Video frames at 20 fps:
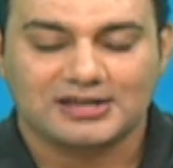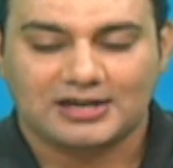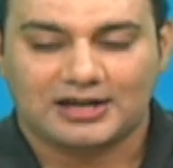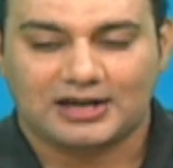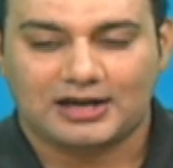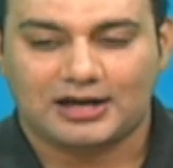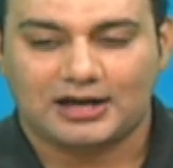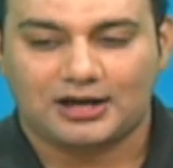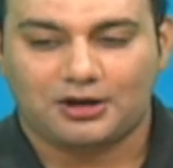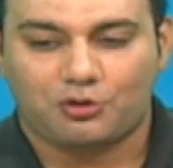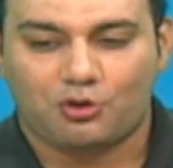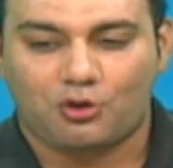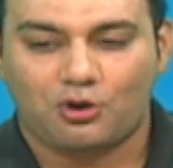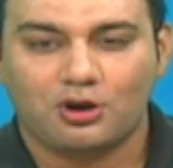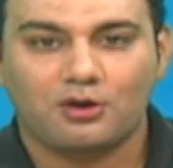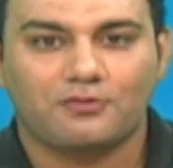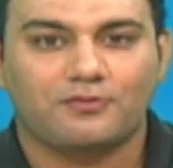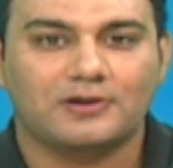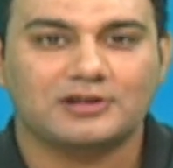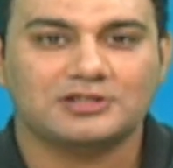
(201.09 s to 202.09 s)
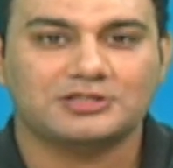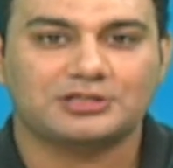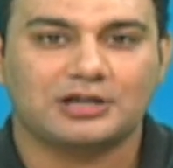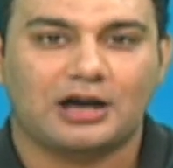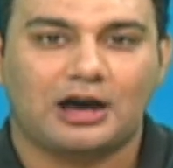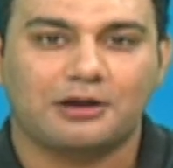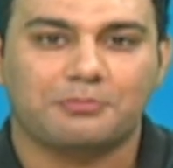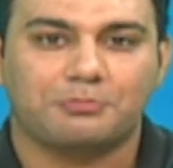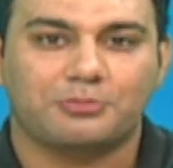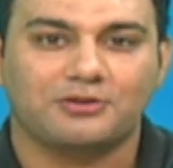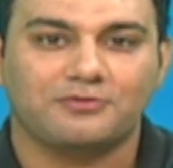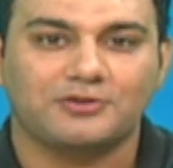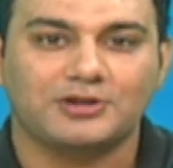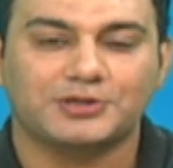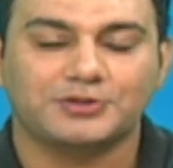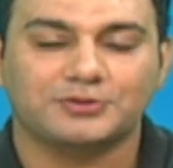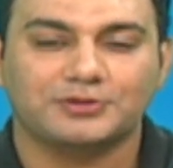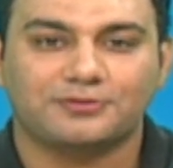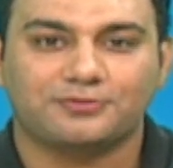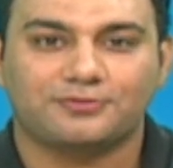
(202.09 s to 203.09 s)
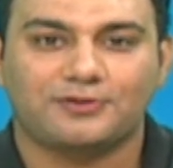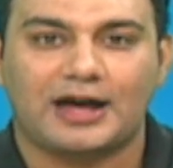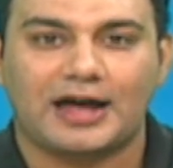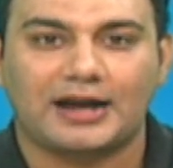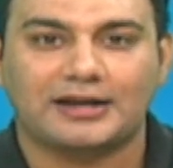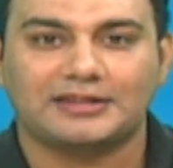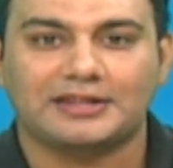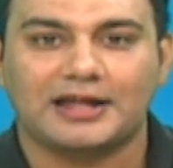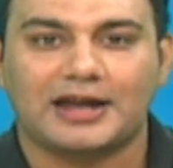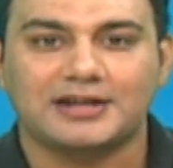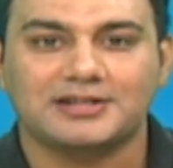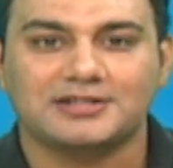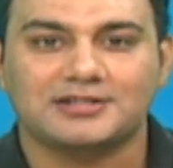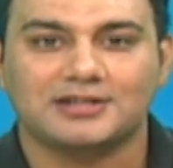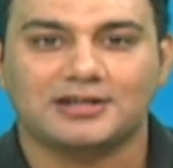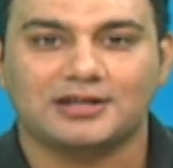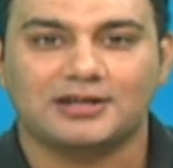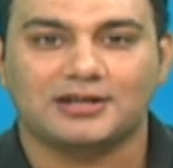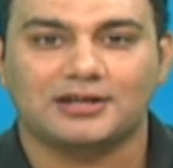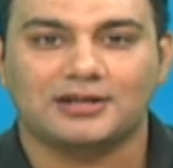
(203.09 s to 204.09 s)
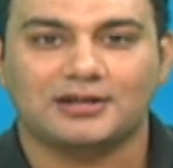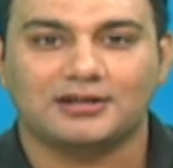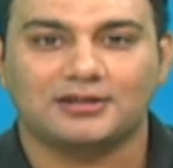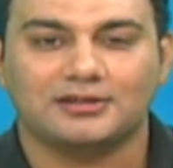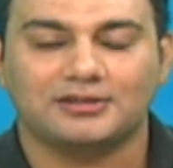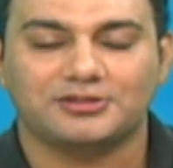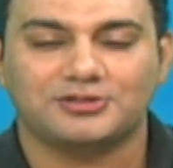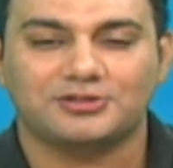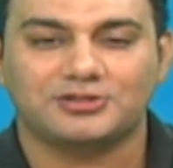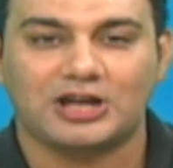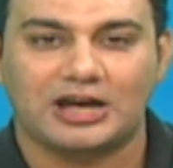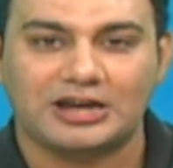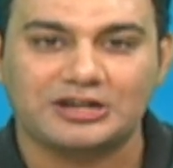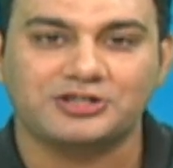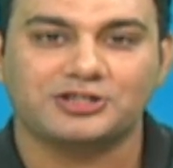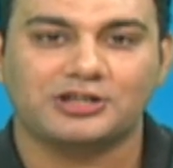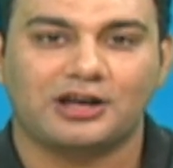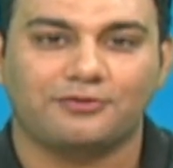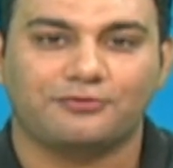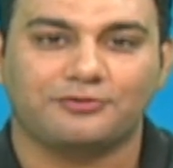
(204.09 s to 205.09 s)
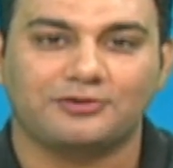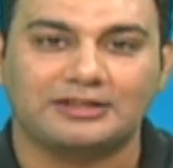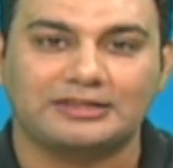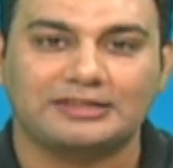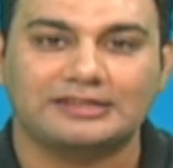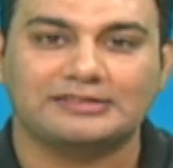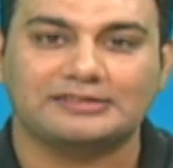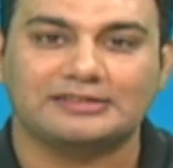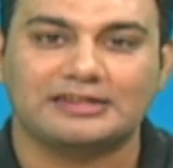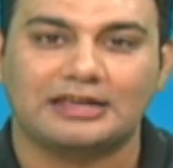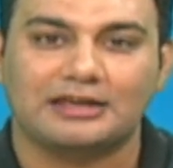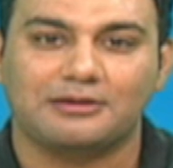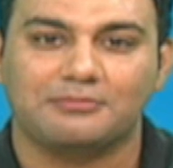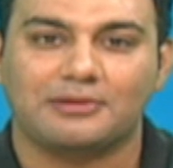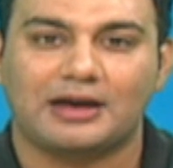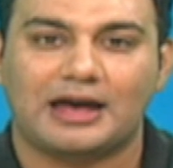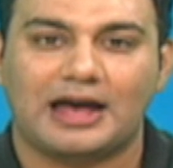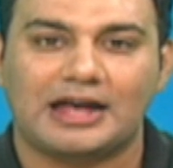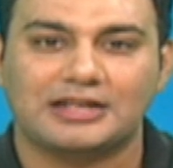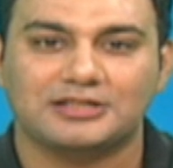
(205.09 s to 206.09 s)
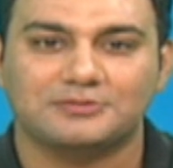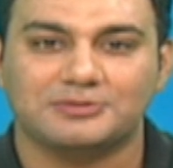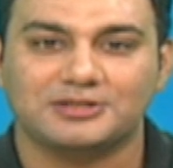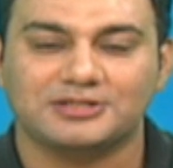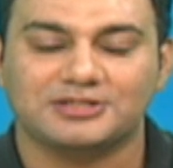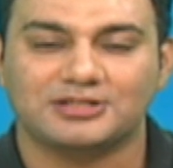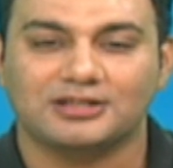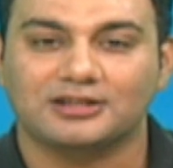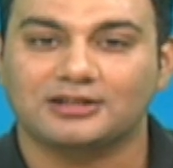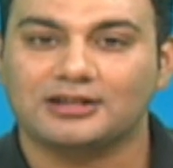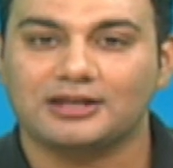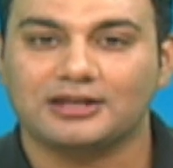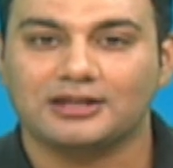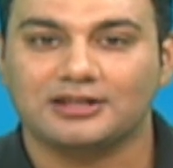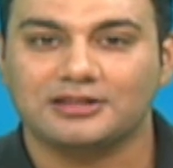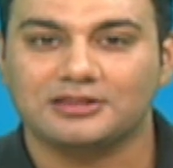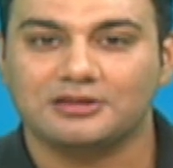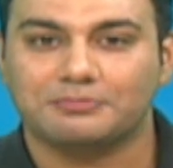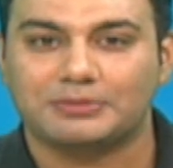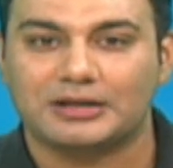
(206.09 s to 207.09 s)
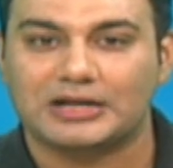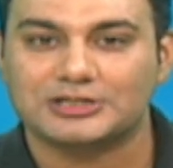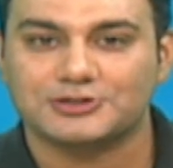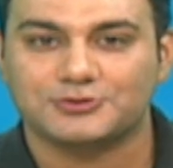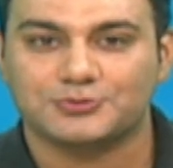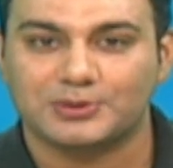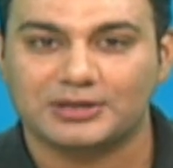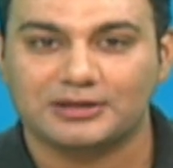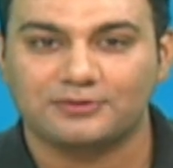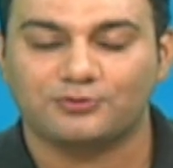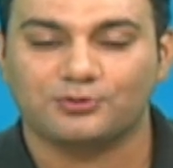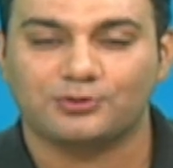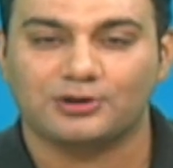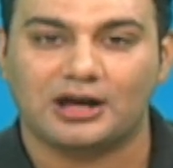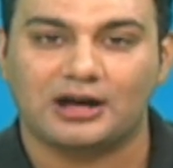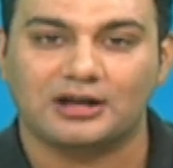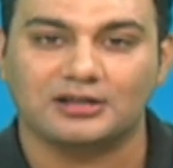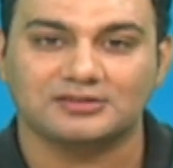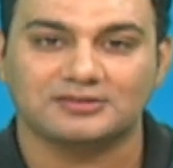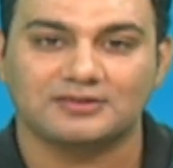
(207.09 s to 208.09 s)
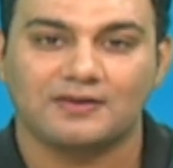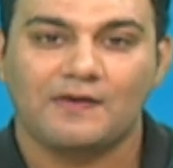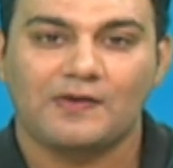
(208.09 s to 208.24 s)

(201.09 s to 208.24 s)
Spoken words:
All of us are privy to the fact that Shaheen Shah Afridi's name has been circling in the past 24 hours